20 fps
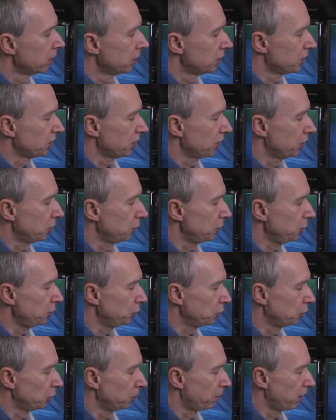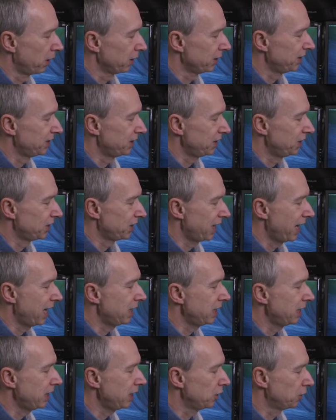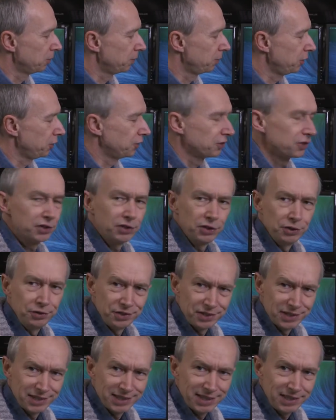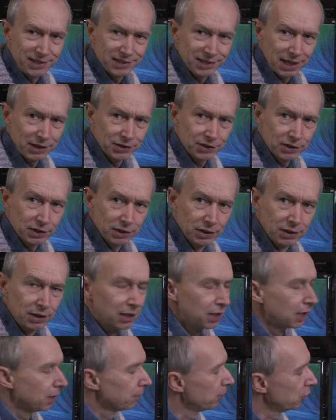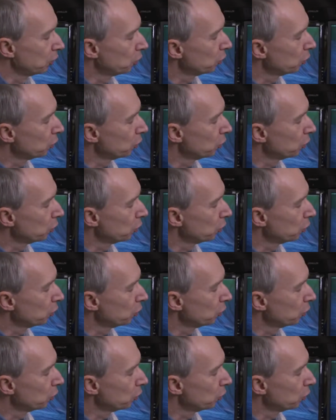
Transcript: so you could plug this into any computer that uses eSATA, but